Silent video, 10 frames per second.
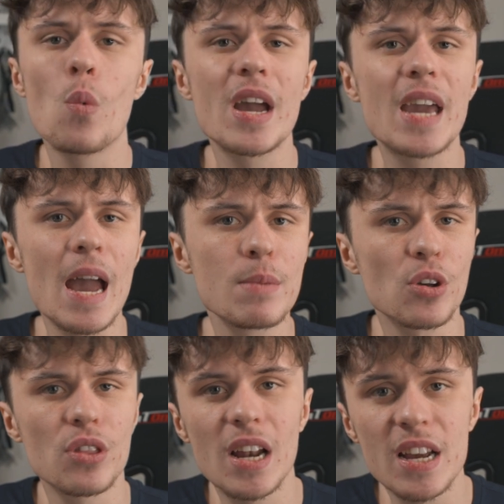where games
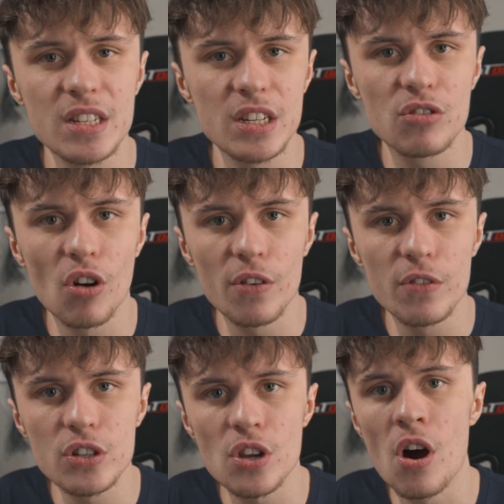on the legacy
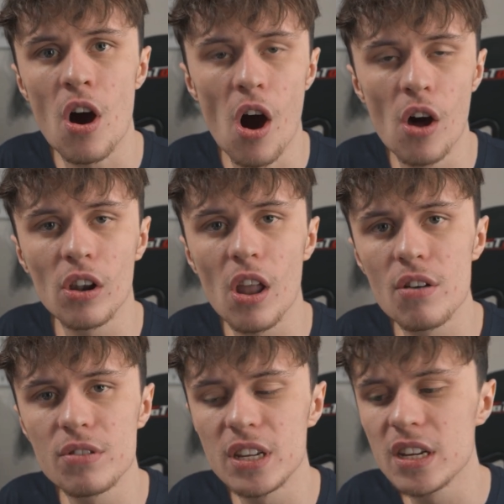drivers aren't
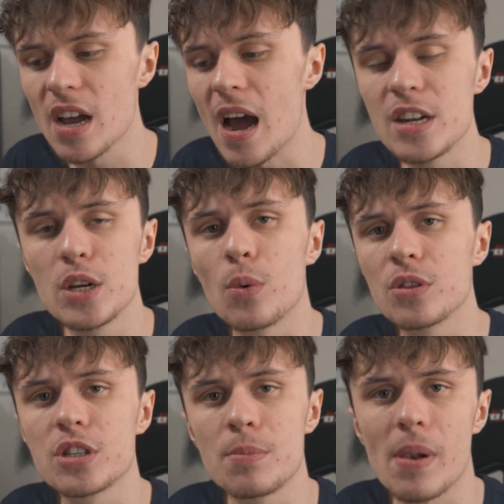loading and you
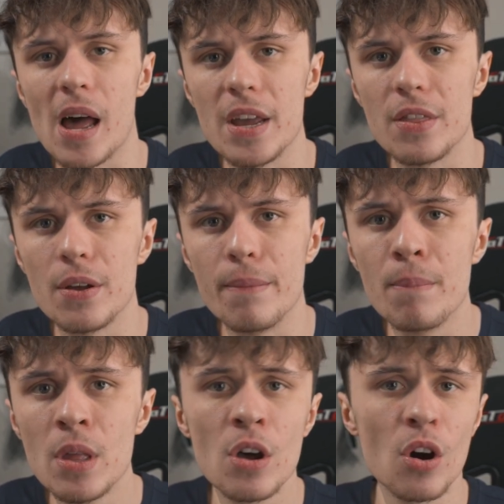want to play
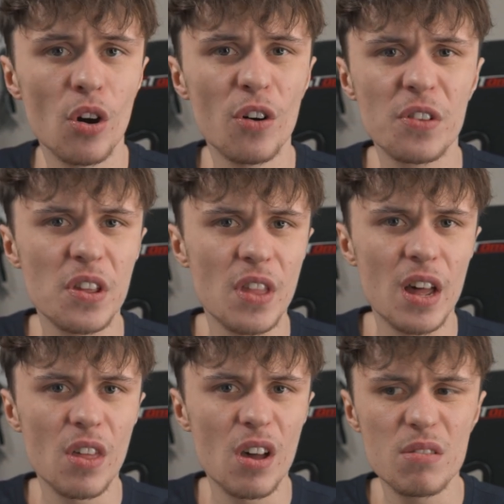them. Other than
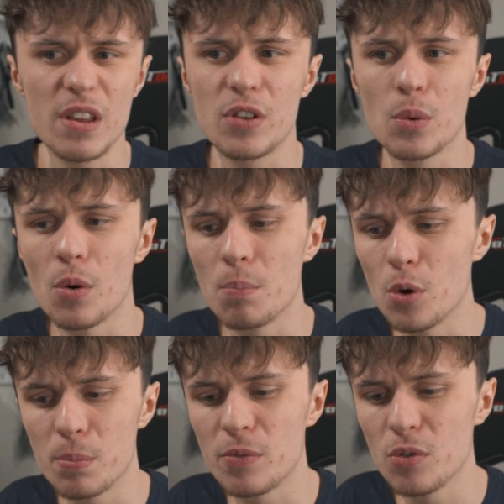that though, if you want
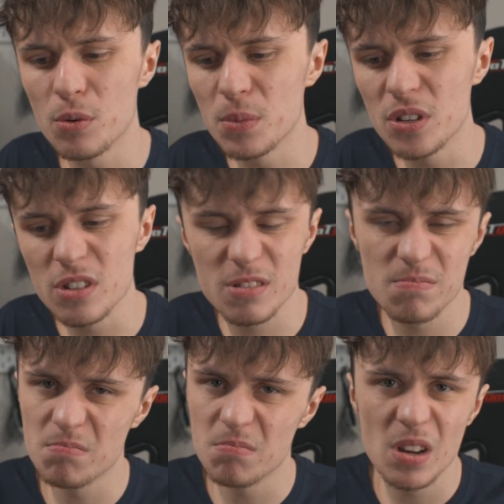more performance,
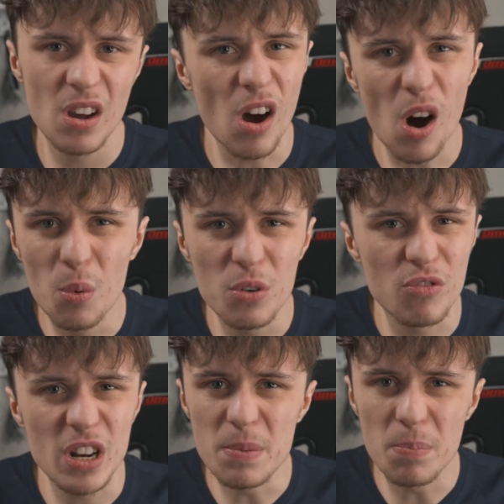I
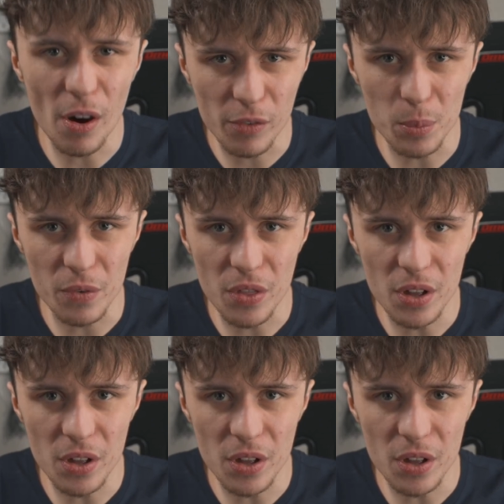wouldn't really bother with